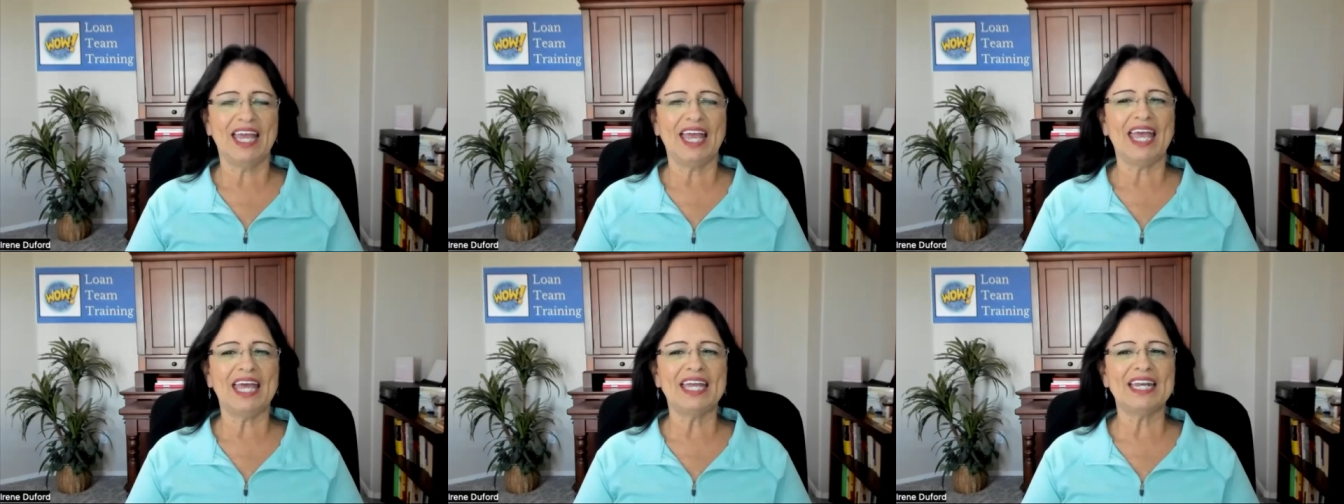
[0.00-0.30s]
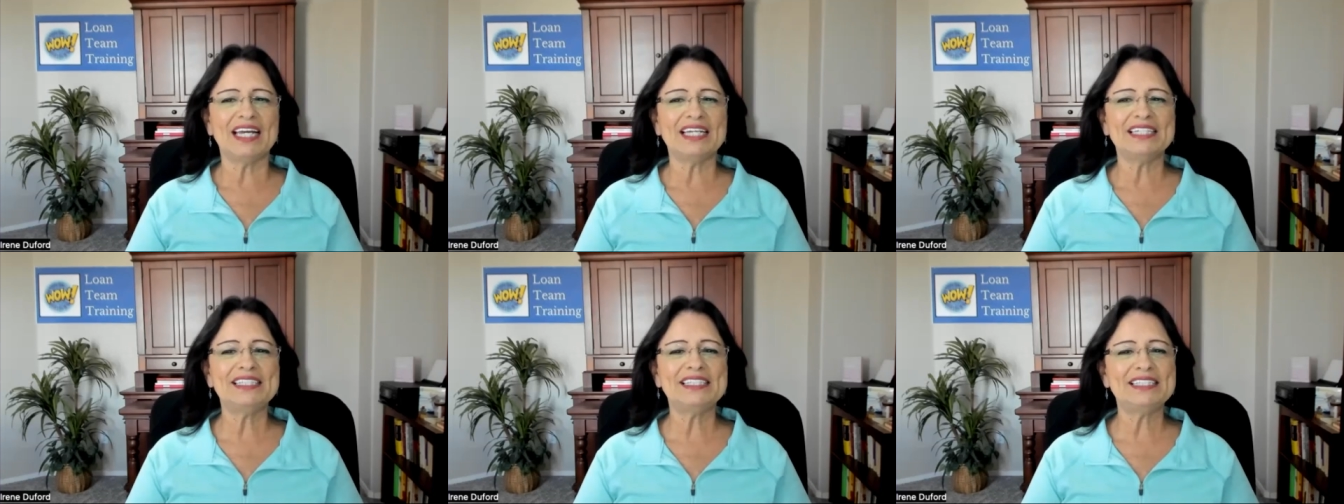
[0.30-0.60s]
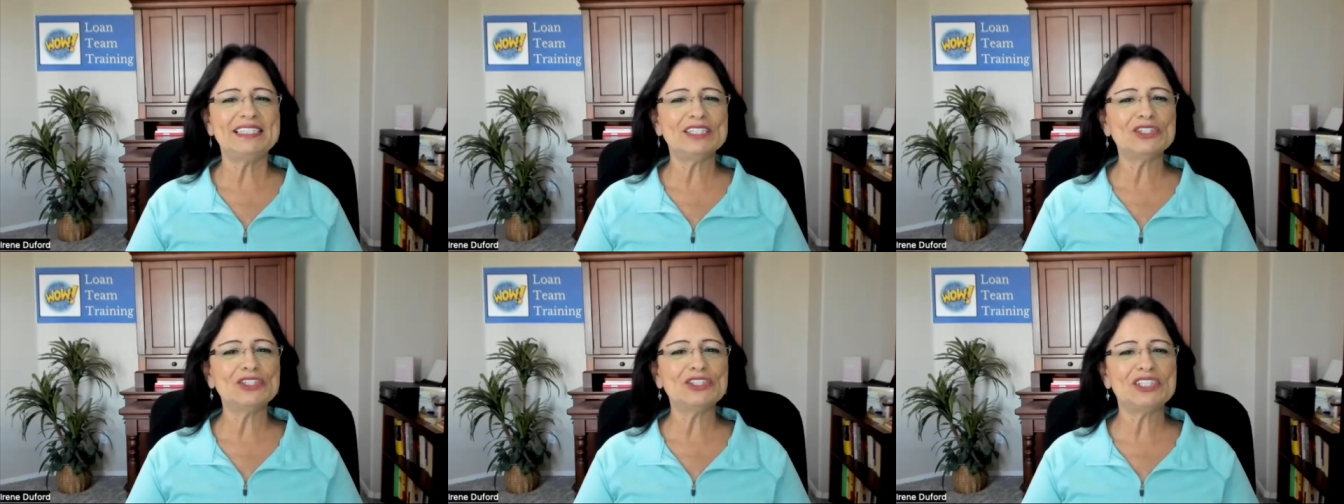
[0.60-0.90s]
And I mm-hmm.
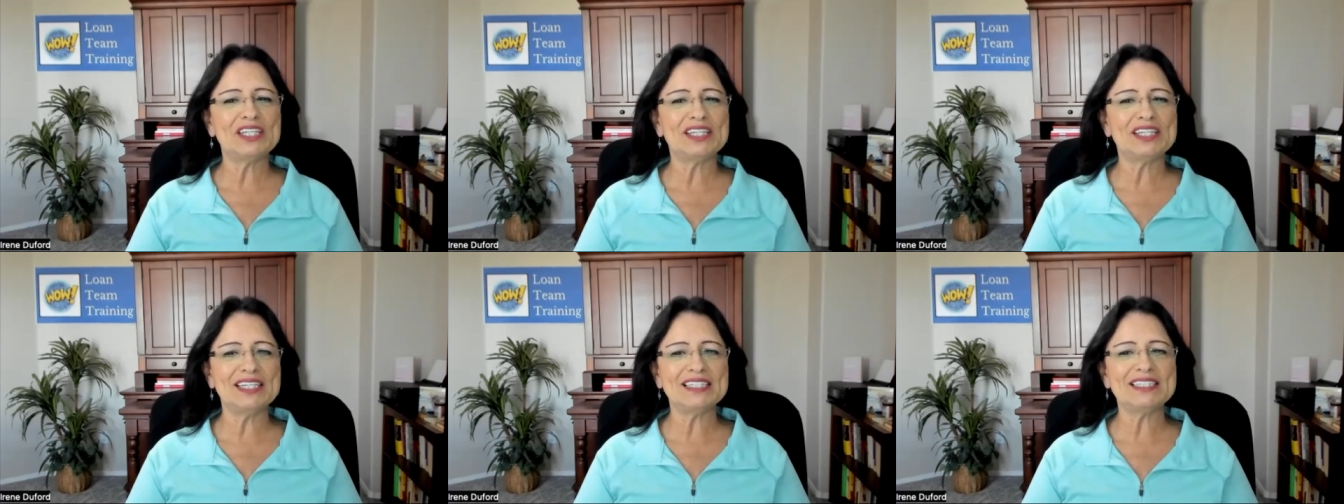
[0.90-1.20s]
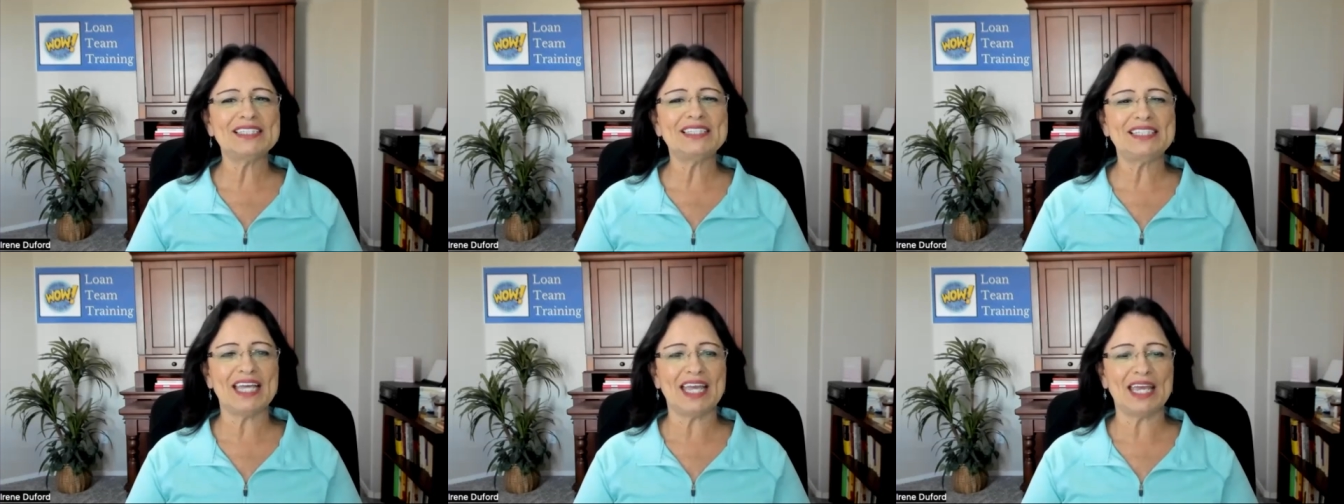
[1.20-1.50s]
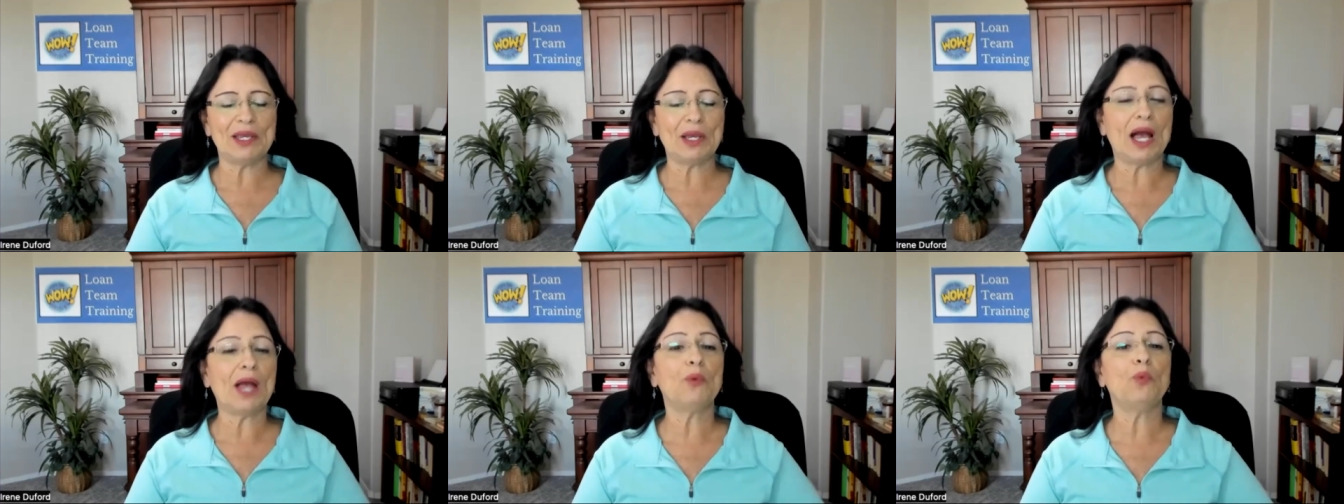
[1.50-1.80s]
still to this
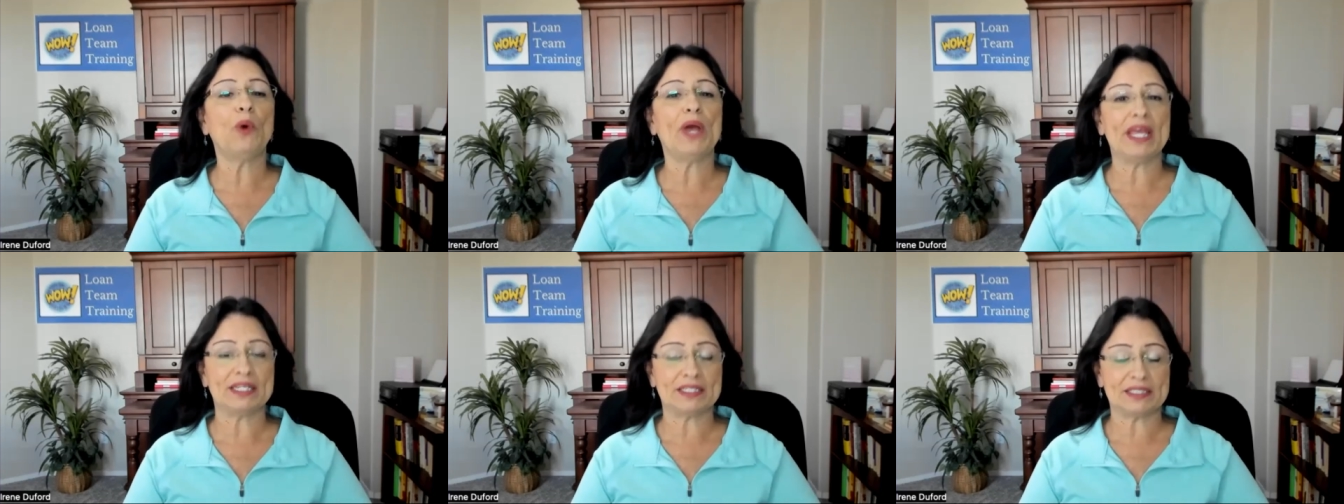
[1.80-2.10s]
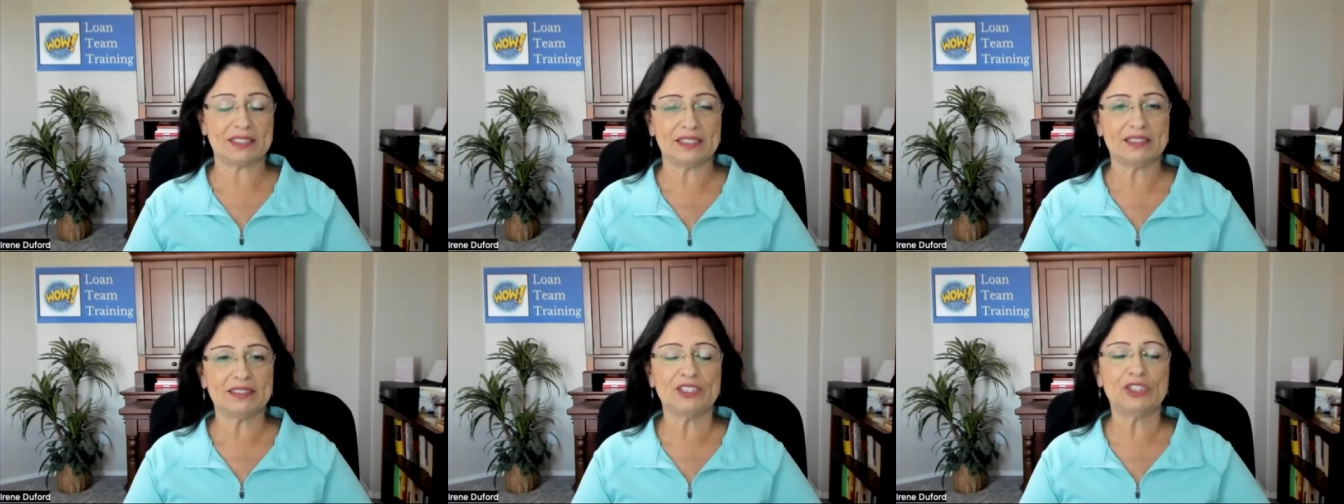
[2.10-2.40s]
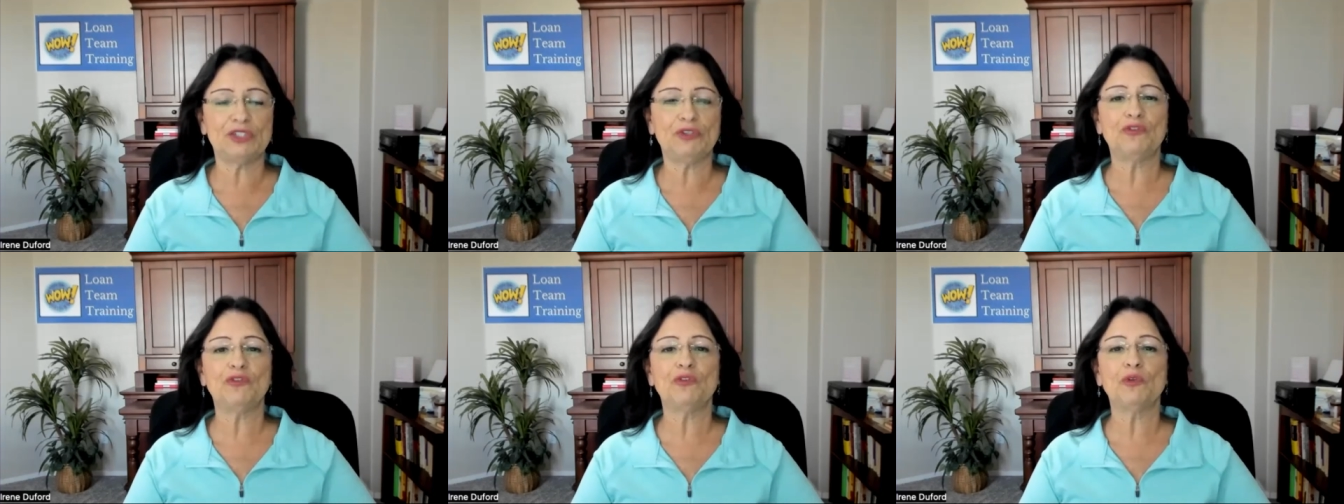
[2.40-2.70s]
day, I went
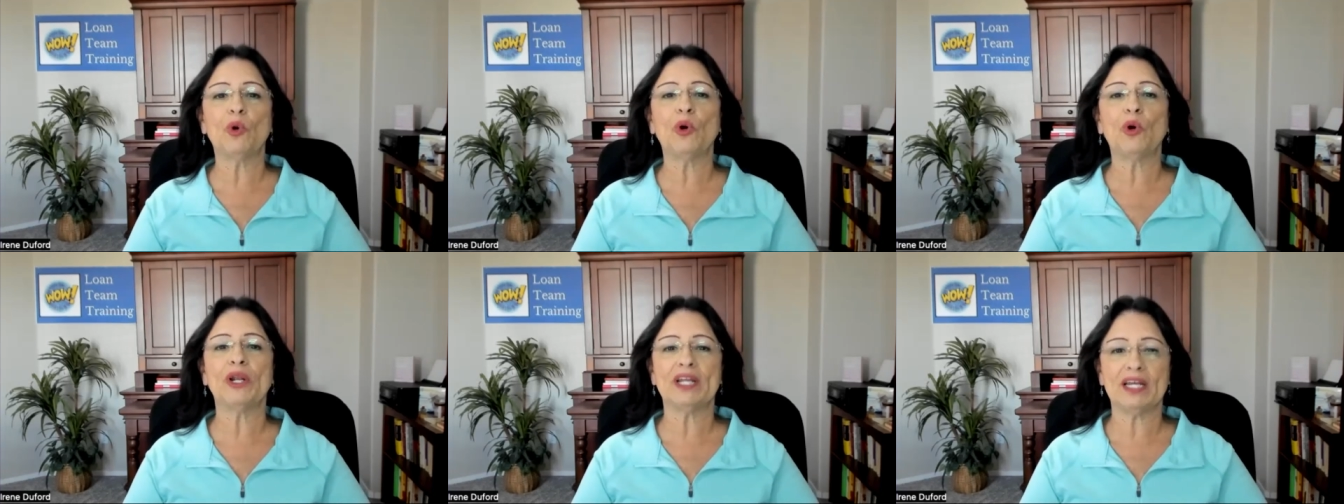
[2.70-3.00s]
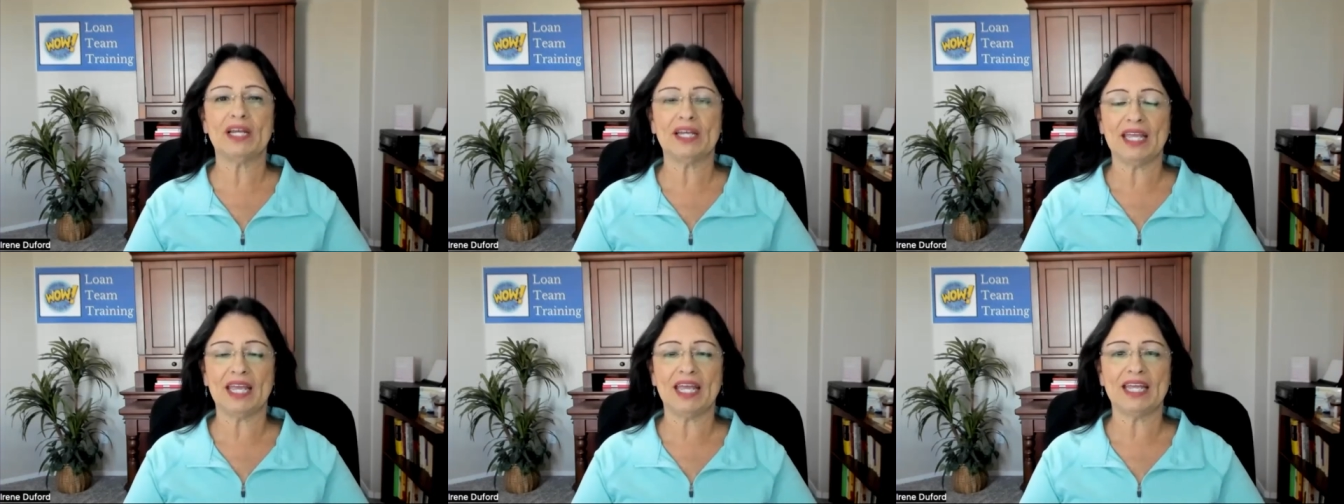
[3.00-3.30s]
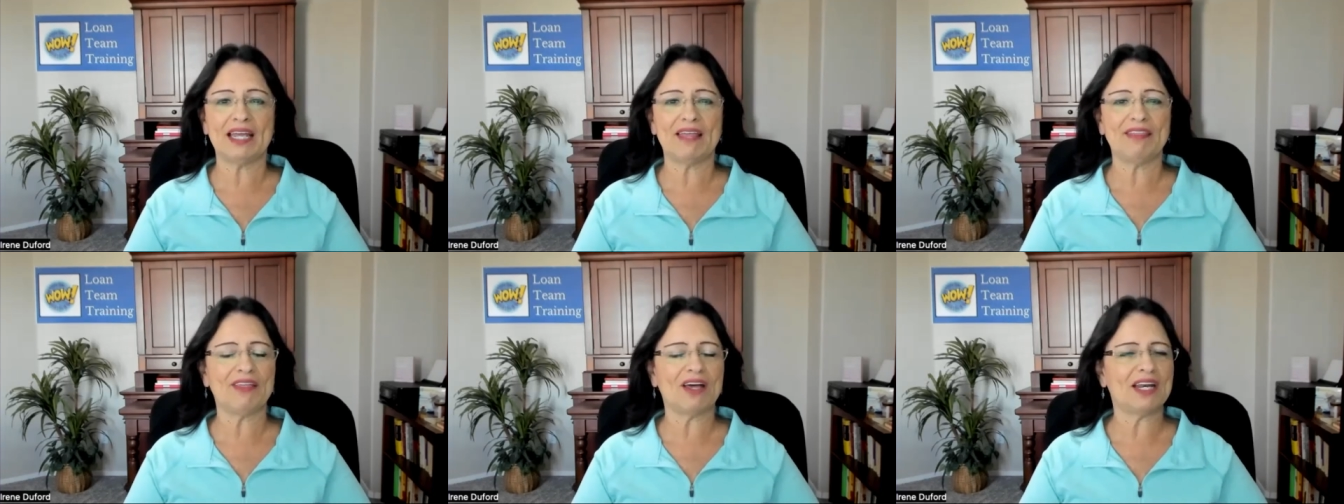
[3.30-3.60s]
to Florida and
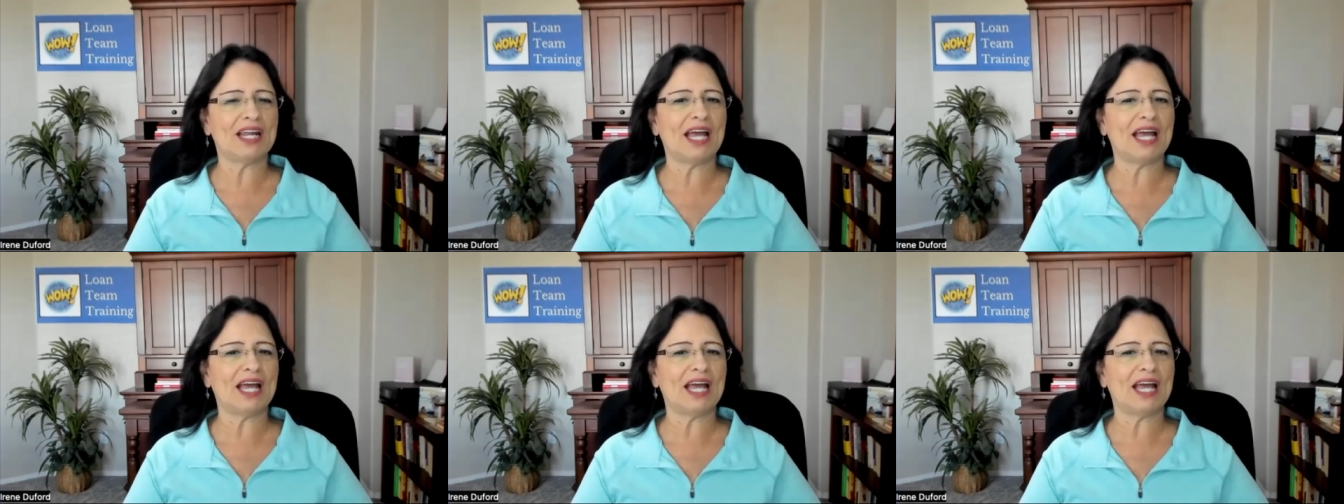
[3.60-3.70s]
I thought,